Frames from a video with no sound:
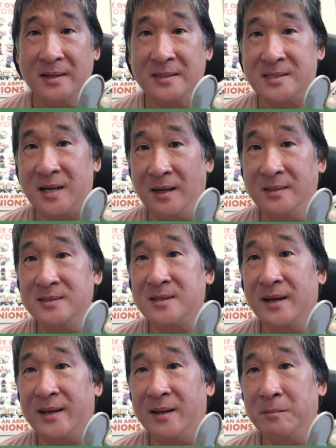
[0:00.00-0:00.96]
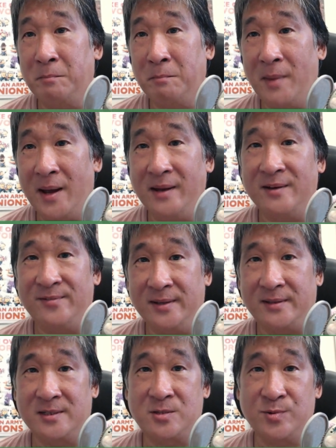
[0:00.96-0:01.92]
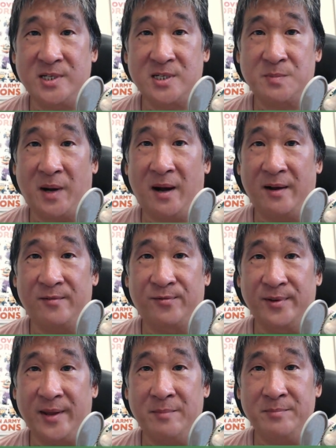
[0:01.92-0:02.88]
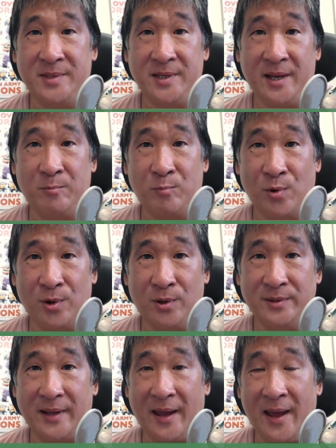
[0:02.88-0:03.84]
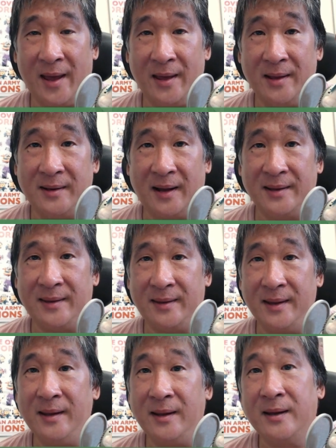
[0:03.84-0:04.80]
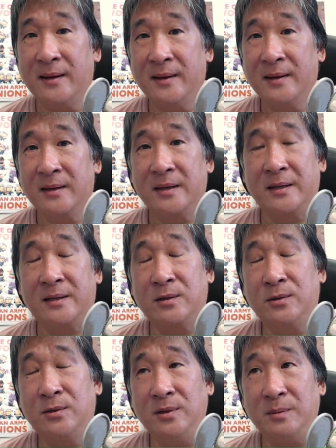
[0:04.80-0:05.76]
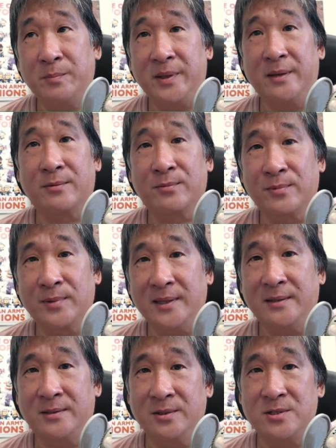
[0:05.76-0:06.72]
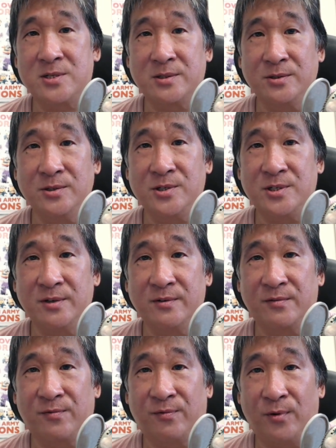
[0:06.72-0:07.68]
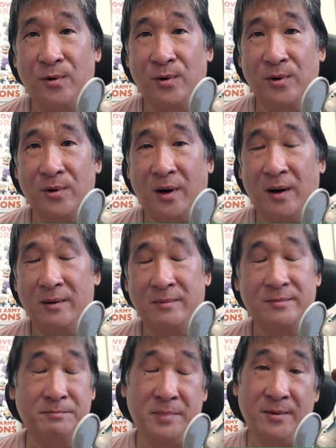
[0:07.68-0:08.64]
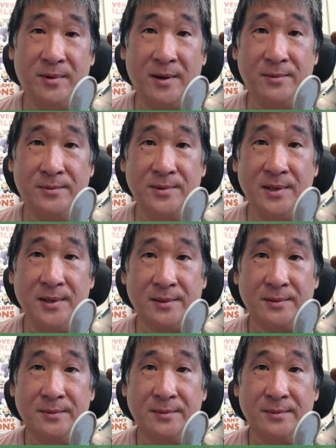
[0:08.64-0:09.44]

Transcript: sounds like it might have hit the sweet spot for the MDM world. And I think it could be a really good solution for BYOD.